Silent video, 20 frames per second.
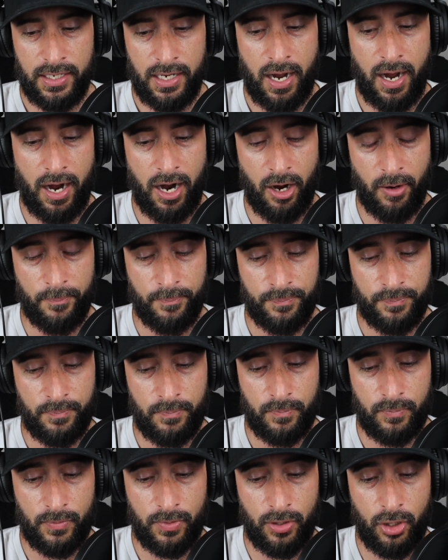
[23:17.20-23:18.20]

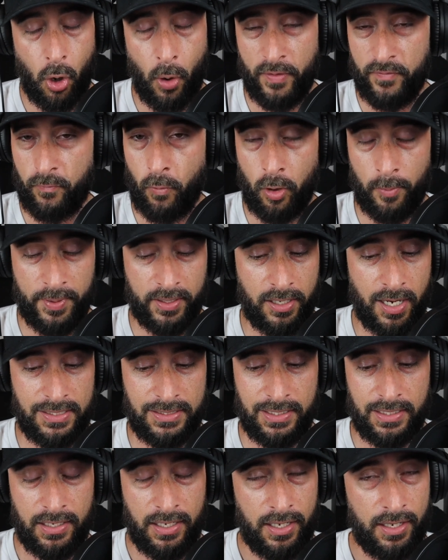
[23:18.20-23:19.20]
going forward
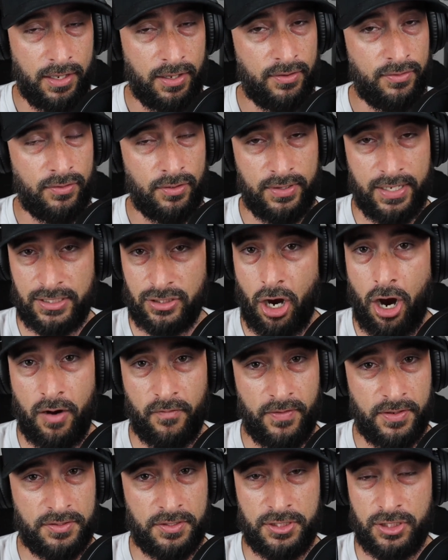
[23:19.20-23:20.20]
because this
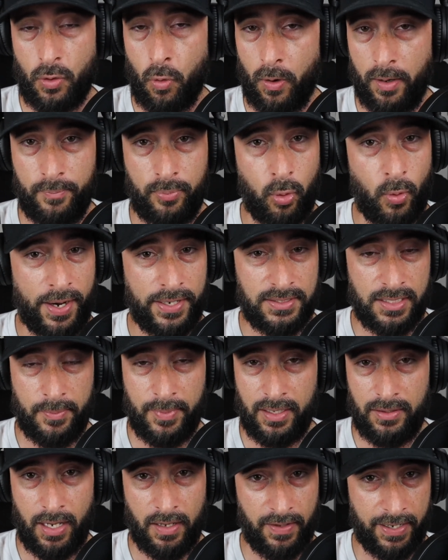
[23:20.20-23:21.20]
offense is scoring points. I
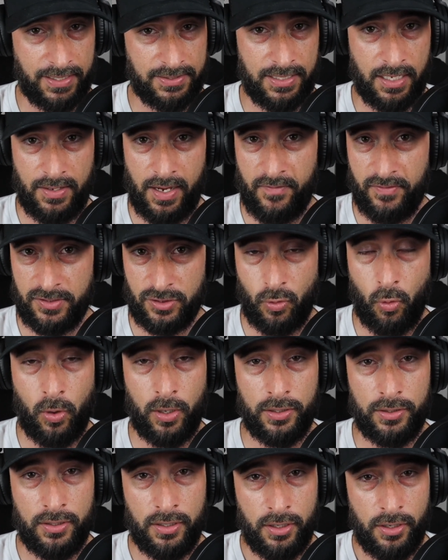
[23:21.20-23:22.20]
mean, like I said, they've
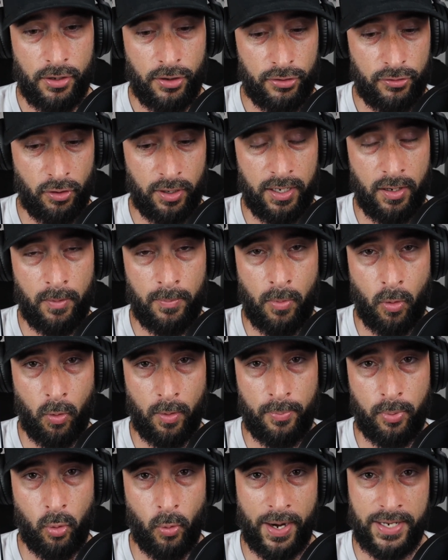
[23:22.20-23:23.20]
scored 30 or
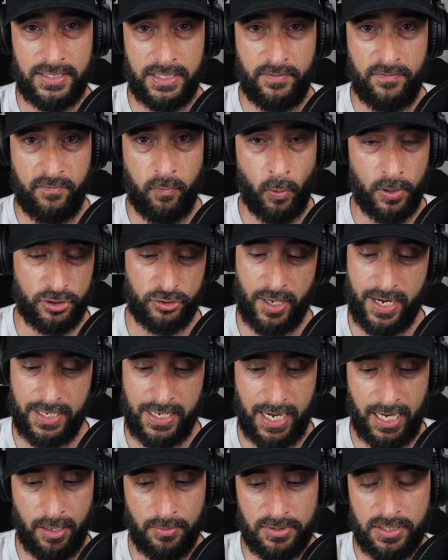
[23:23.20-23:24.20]
more points in 4 straight
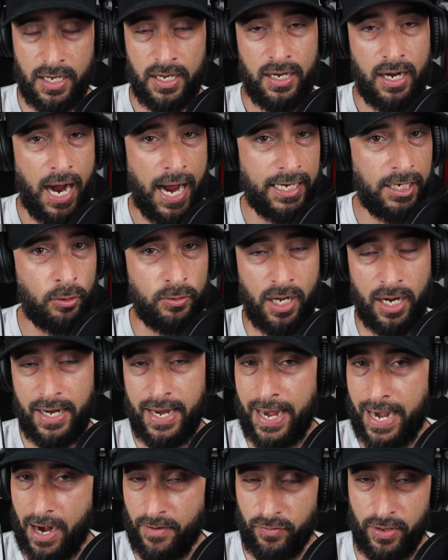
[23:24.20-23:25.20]
games. I know
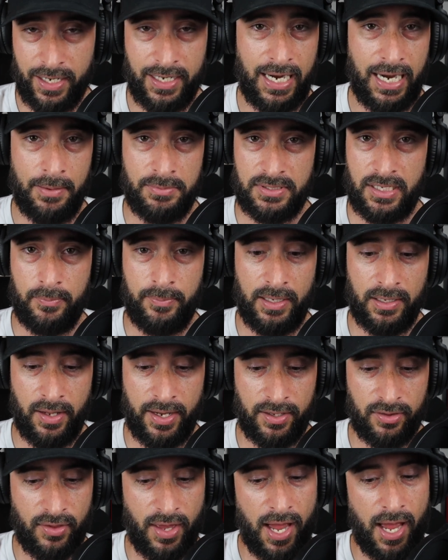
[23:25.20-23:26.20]
not every game's going to be
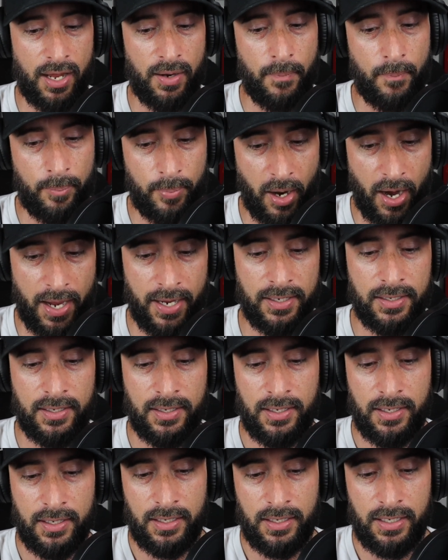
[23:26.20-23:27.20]
like that, but
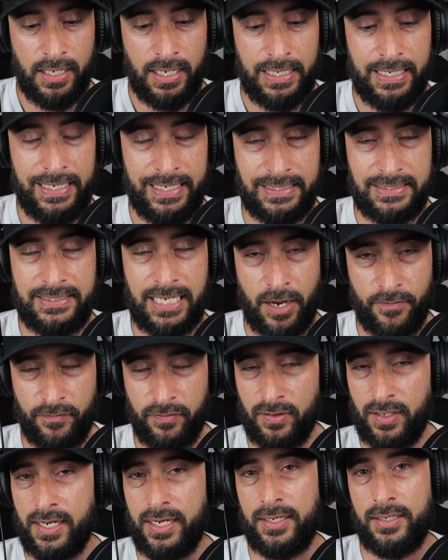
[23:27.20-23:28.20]
he's
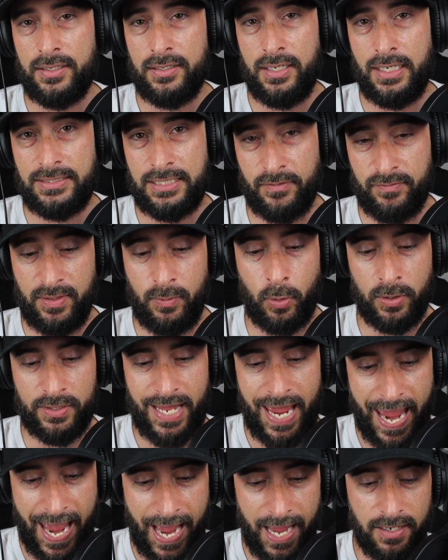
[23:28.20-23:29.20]
definitely worth
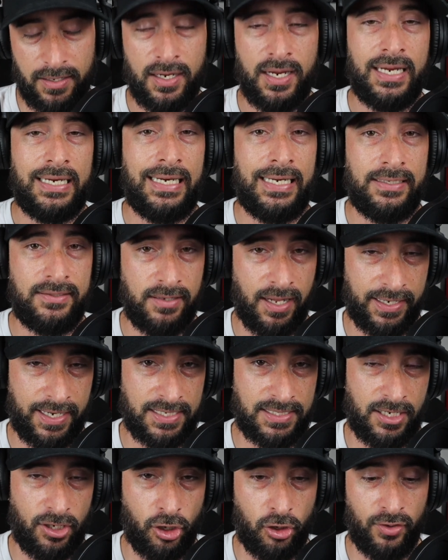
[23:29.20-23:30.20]
the add. Like I
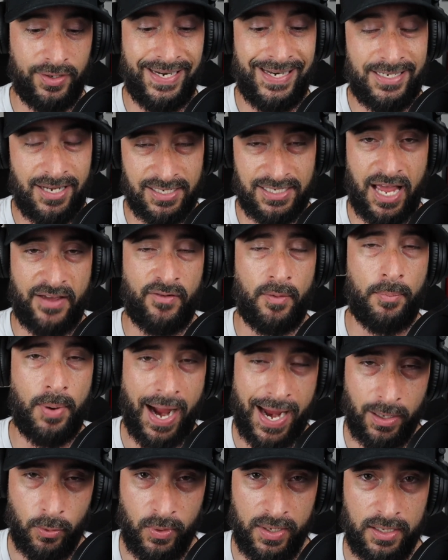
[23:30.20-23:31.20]
said earlier, he does have a
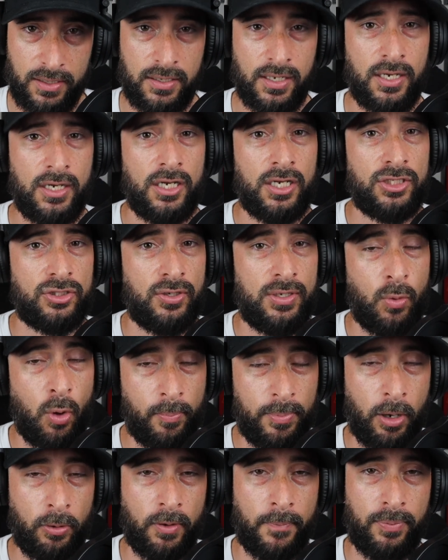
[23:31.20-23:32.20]
bye week, so you won't
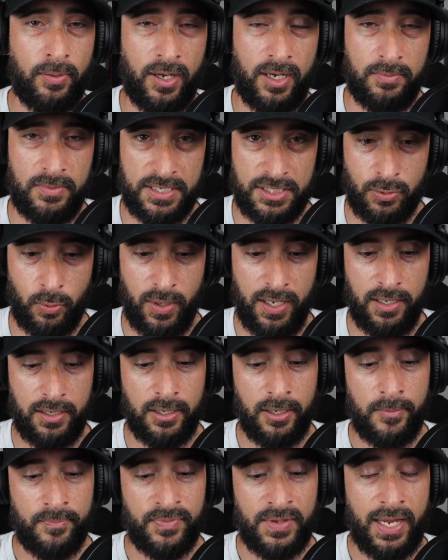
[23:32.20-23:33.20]
be able to play him this
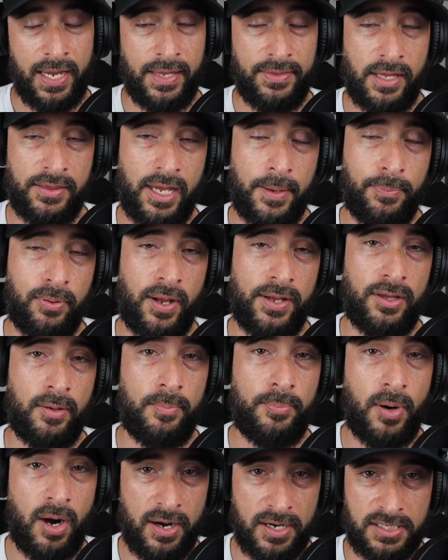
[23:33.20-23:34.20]
week. And then they play the
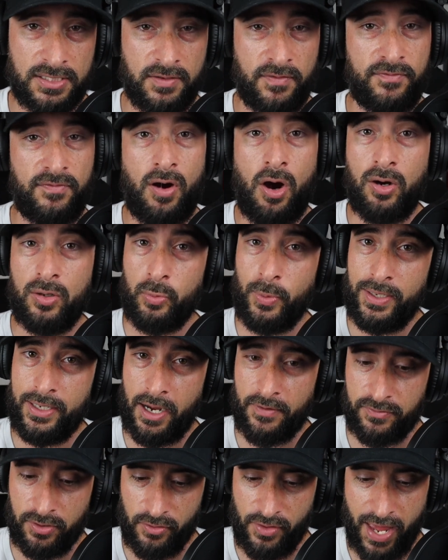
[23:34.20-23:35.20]
Bucs the following week
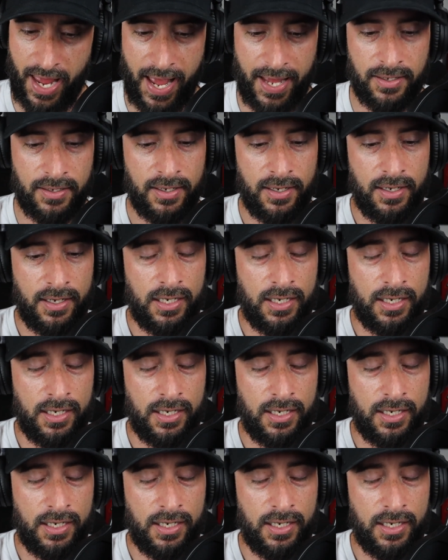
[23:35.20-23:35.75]
after that.